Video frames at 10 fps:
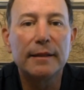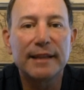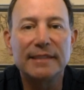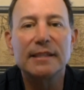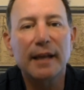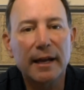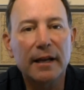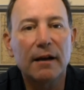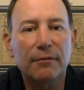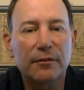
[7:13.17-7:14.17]
that's the kind of
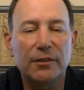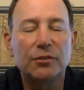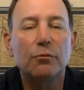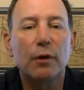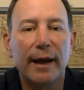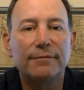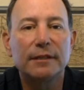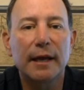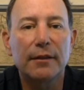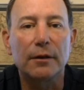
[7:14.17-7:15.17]
conversation we'll have
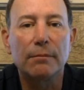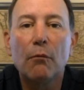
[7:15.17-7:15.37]
together.